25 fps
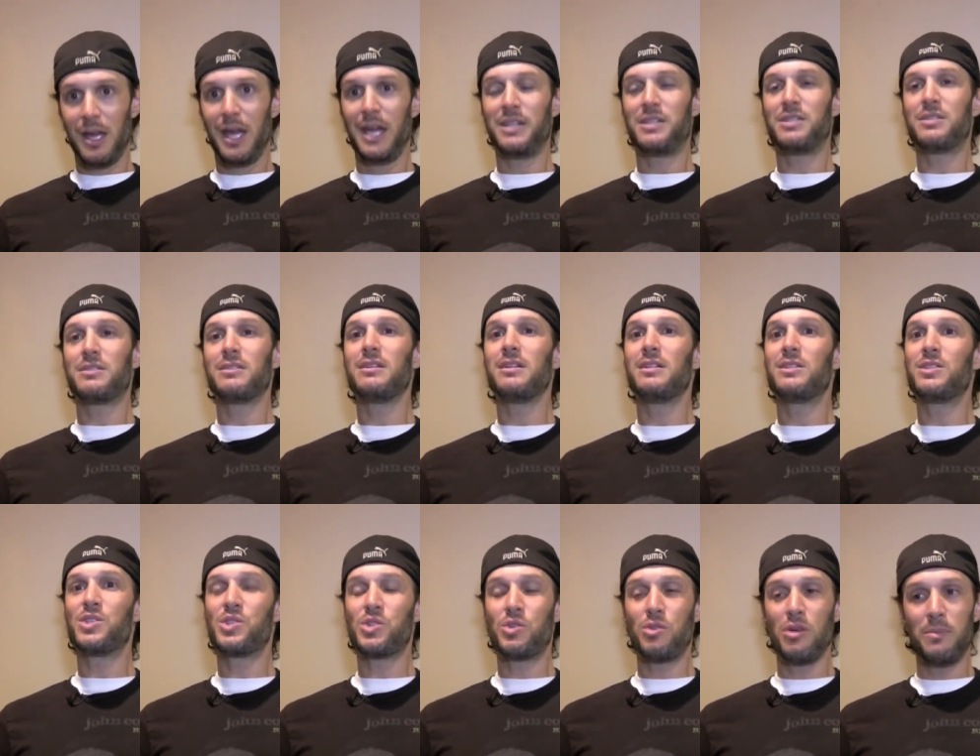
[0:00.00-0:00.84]
It's know.
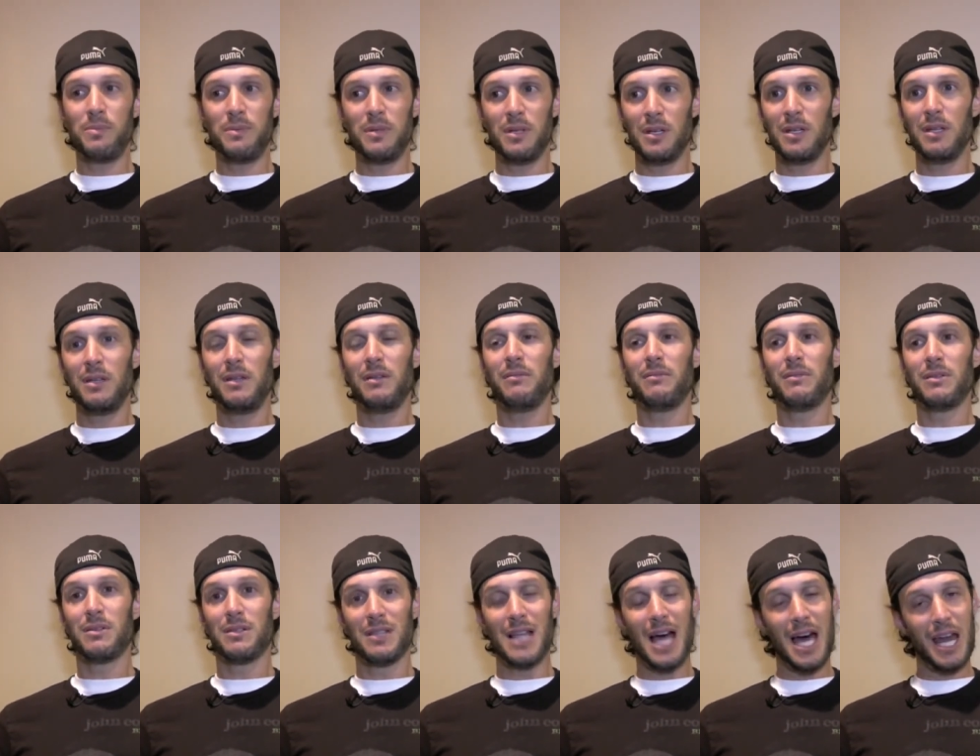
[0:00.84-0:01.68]
It's scripted.
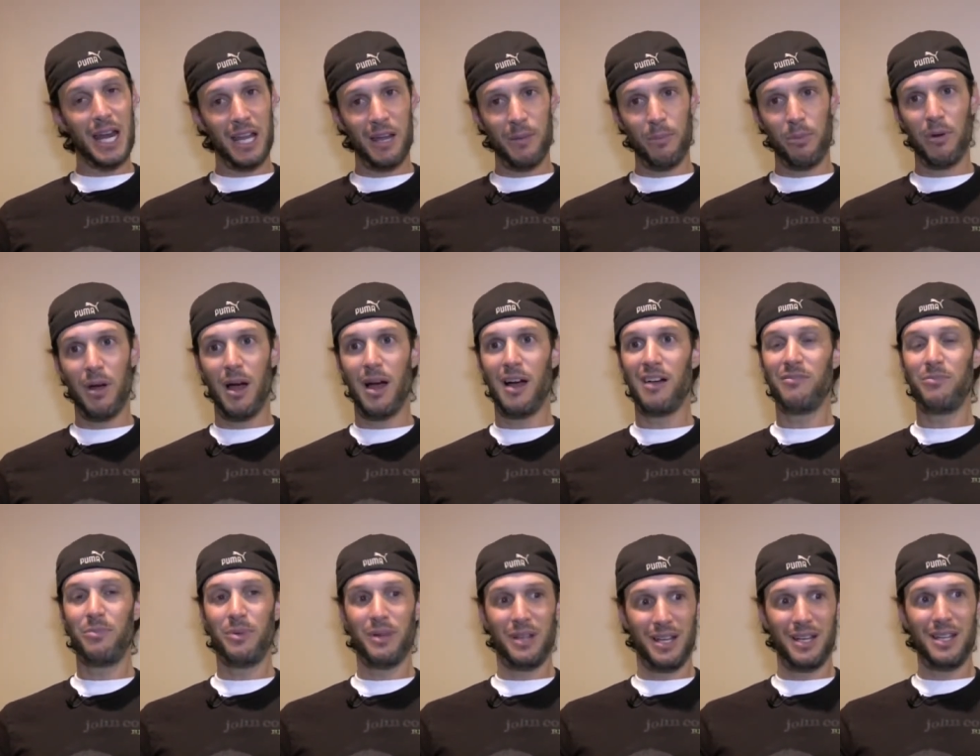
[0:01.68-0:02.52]
There's a lot of
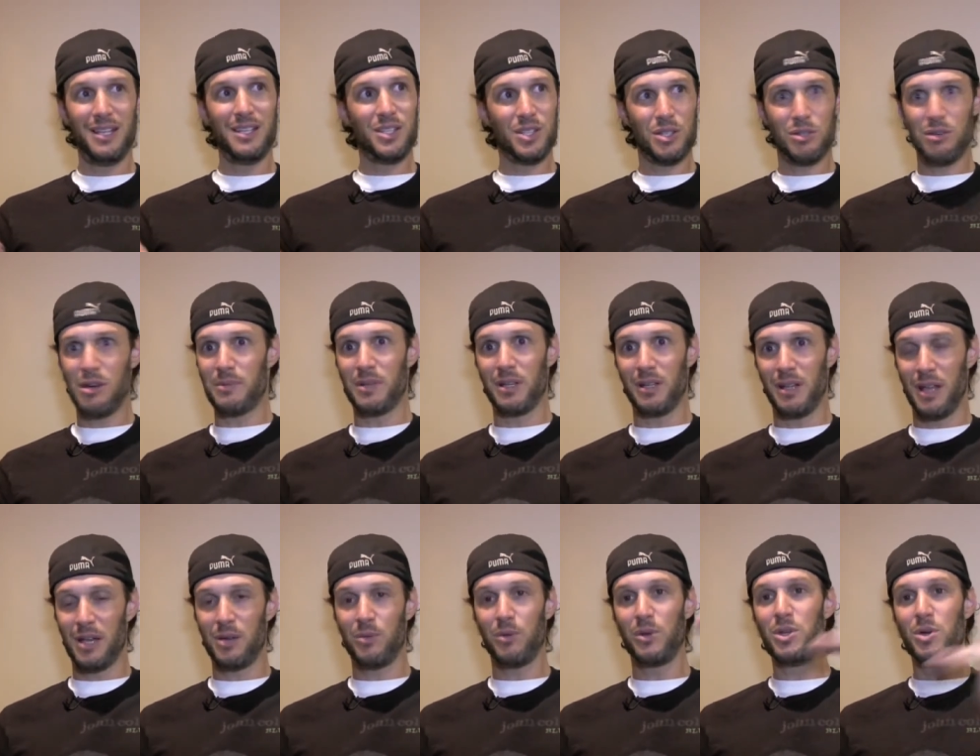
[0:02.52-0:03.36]
improv, but it is scripted.
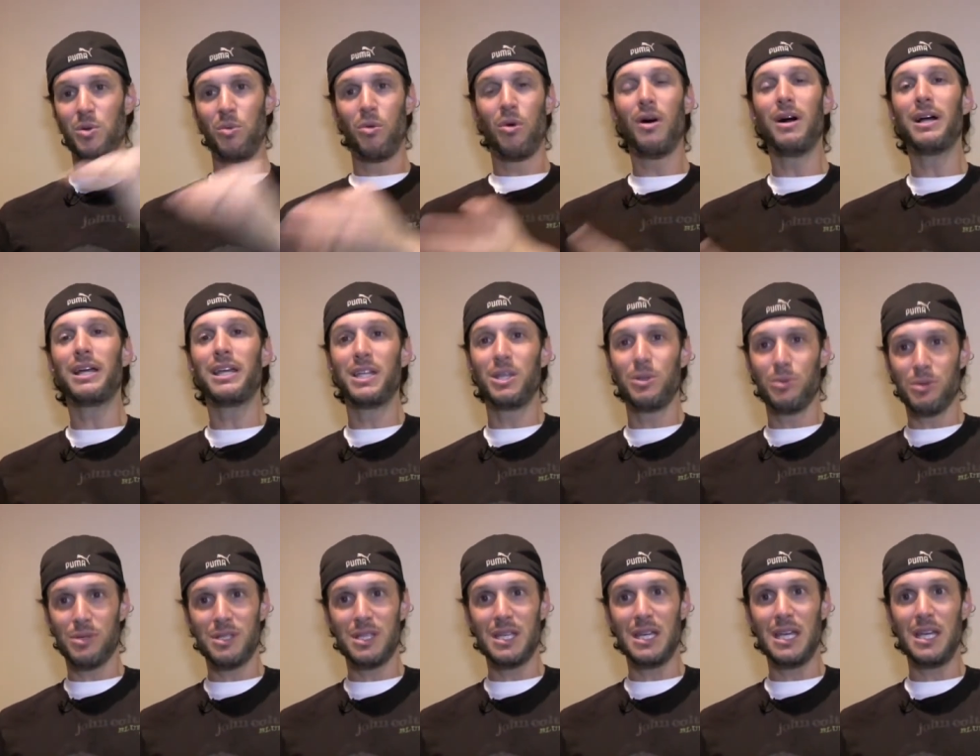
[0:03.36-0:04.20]
Like, when you walk
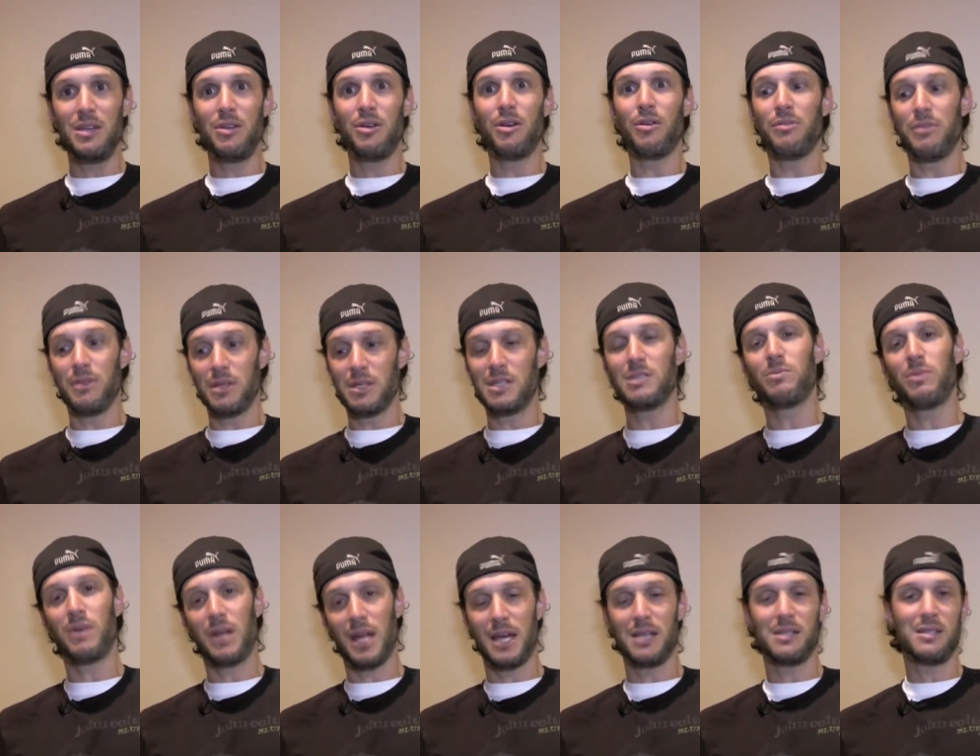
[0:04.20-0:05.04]
into a scene, you go, this is what